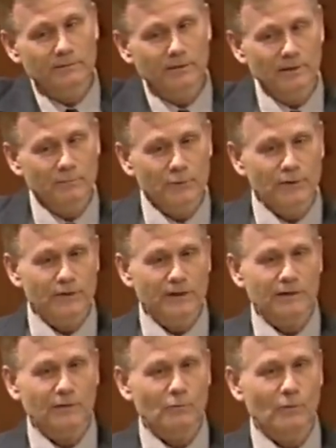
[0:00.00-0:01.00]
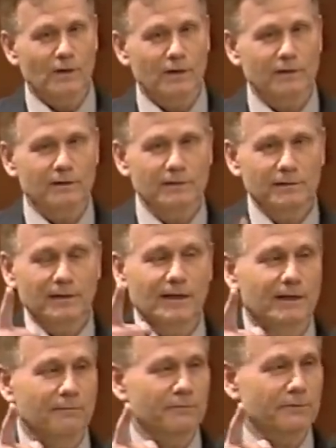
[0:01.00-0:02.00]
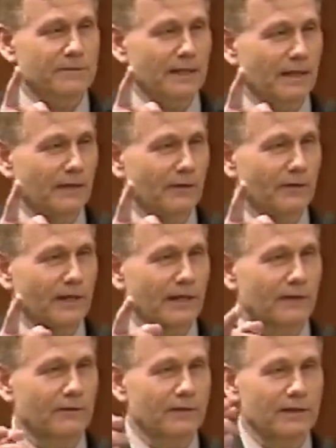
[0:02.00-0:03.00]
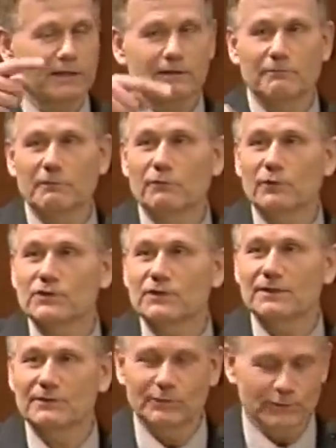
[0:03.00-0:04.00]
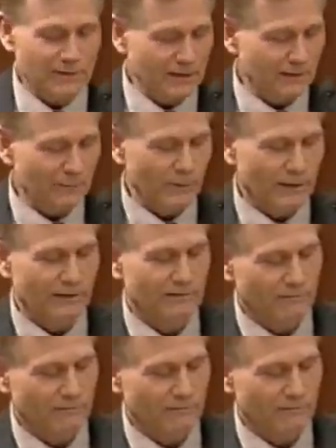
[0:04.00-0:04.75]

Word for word: uh, breathe in on one and air on the other, and then they can reverse it and do it the other way.